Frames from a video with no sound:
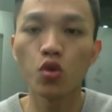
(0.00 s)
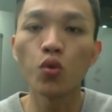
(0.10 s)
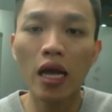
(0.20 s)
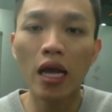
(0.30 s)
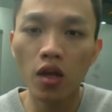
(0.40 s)

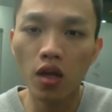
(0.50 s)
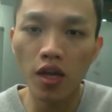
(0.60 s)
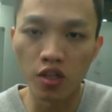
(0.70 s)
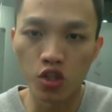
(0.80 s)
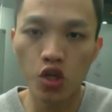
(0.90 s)
to
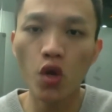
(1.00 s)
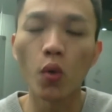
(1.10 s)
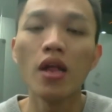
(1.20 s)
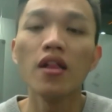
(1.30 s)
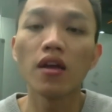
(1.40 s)

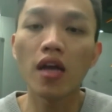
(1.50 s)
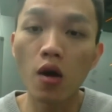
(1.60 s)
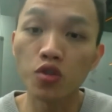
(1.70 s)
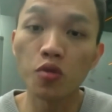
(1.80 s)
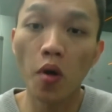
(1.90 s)
control the
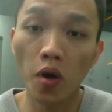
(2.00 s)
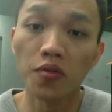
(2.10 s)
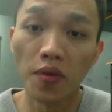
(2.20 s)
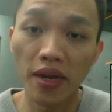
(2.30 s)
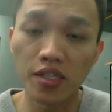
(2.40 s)

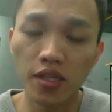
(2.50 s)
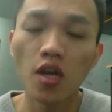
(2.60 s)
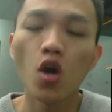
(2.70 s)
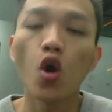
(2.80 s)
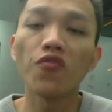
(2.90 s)
counterparty risk
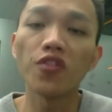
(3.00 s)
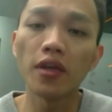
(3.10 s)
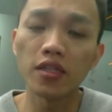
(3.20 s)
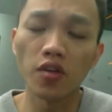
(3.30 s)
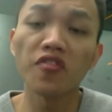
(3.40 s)
of
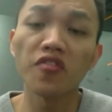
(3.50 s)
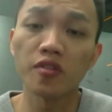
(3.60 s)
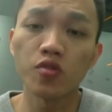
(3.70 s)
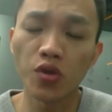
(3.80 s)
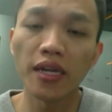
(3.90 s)
the
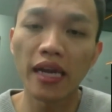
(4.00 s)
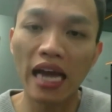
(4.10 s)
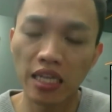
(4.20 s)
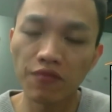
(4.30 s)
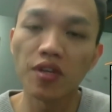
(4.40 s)
derivative trading
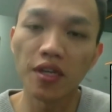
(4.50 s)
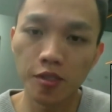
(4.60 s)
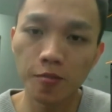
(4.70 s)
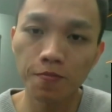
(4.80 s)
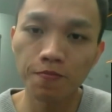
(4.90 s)

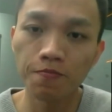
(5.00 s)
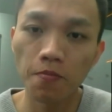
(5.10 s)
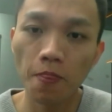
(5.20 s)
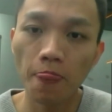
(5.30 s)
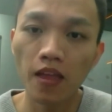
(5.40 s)
activities. So
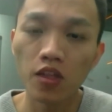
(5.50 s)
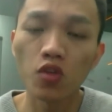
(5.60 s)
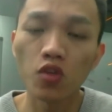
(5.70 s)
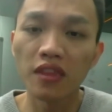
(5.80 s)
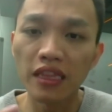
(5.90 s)
essentially you're
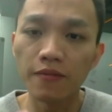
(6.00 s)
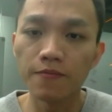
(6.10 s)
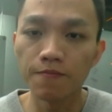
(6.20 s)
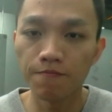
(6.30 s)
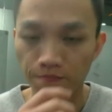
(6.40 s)
talking about
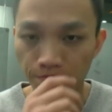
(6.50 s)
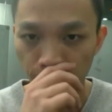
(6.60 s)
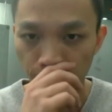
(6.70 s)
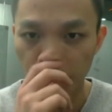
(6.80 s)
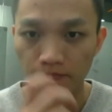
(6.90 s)
very
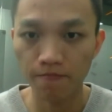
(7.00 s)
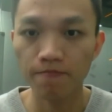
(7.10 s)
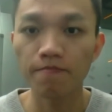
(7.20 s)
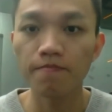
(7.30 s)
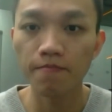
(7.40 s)
centralized
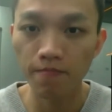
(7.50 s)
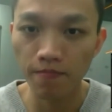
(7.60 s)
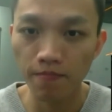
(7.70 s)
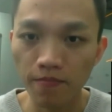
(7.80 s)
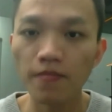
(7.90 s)
controls,
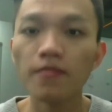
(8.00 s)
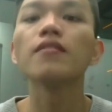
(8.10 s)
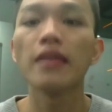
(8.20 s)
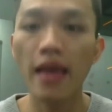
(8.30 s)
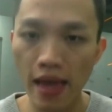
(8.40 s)
very
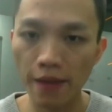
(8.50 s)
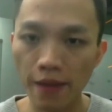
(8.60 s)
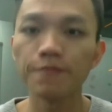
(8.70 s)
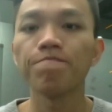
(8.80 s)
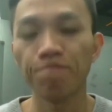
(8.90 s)
centralized
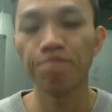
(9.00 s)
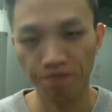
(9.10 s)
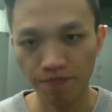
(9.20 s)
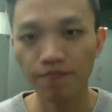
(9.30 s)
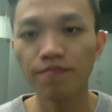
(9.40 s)
mechanisms,
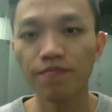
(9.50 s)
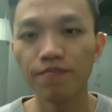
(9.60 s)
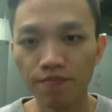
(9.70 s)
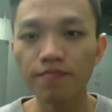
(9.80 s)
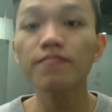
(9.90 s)
and
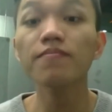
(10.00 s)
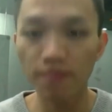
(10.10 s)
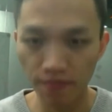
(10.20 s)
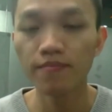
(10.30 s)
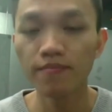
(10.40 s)
also a
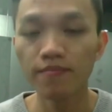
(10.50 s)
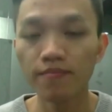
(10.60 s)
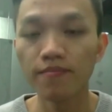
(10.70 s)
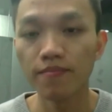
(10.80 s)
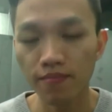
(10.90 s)
very expensive
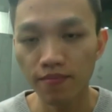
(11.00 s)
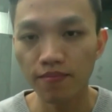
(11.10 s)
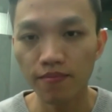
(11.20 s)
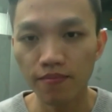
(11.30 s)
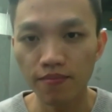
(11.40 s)
process.